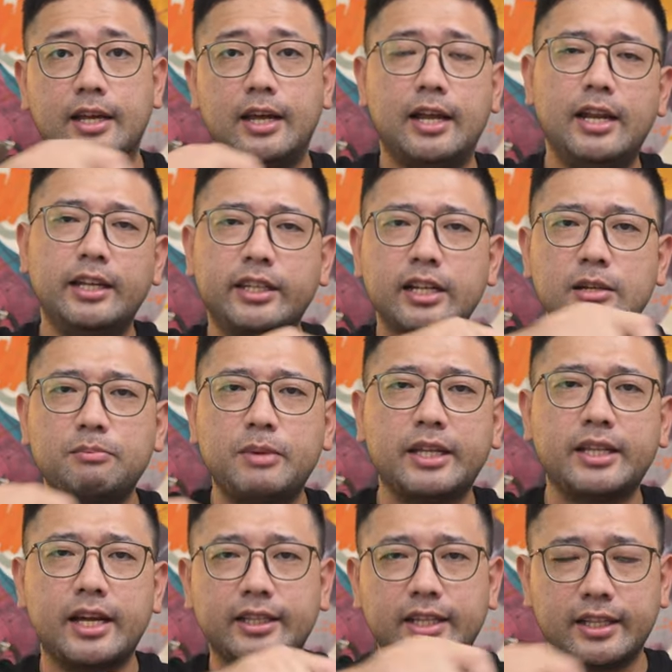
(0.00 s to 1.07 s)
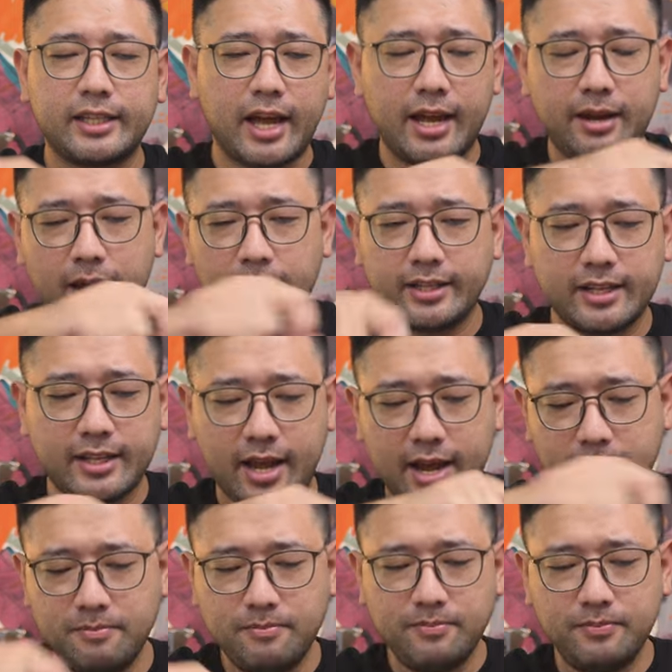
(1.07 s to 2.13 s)
a little bit at a
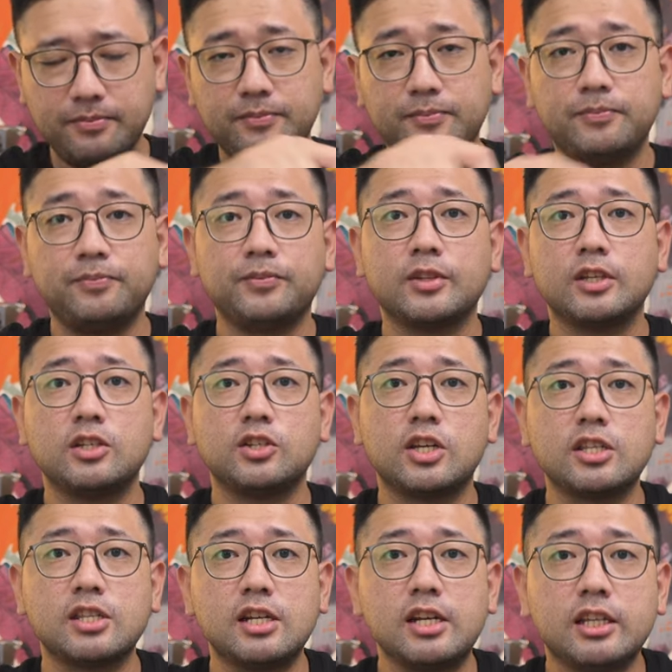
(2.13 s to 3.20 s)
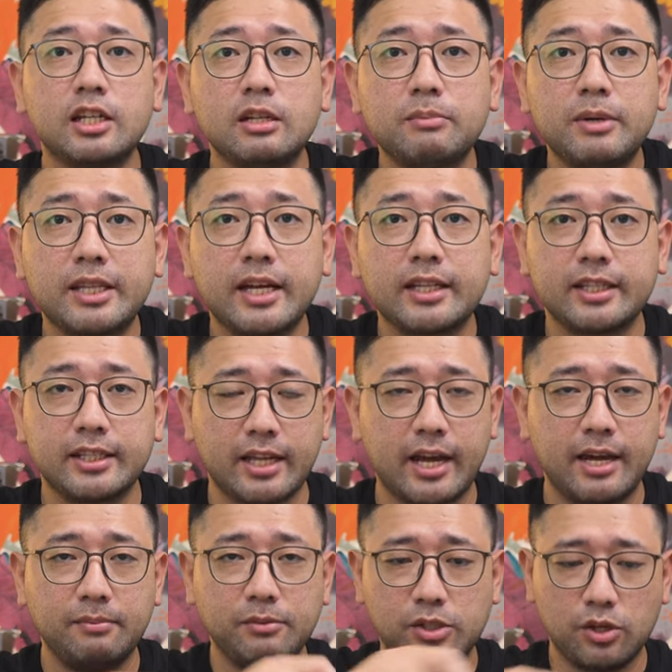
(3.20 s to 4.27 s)
time, just a little bit at a
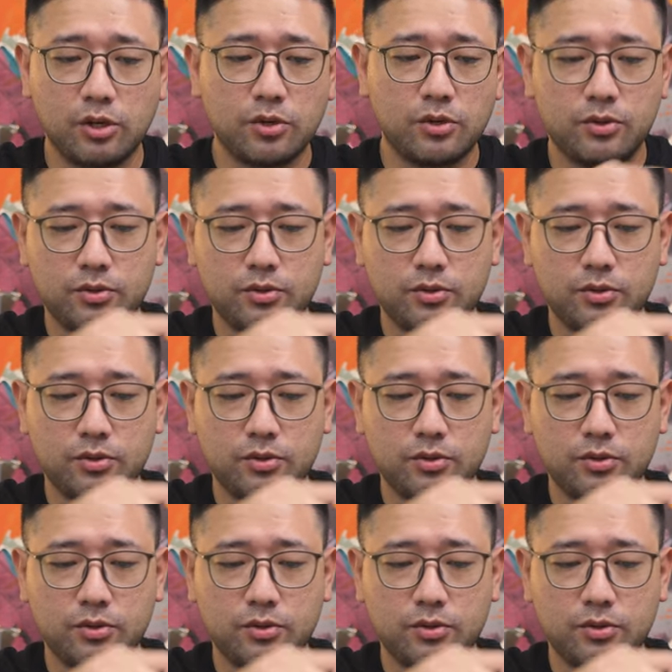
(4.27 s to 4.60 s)
time. So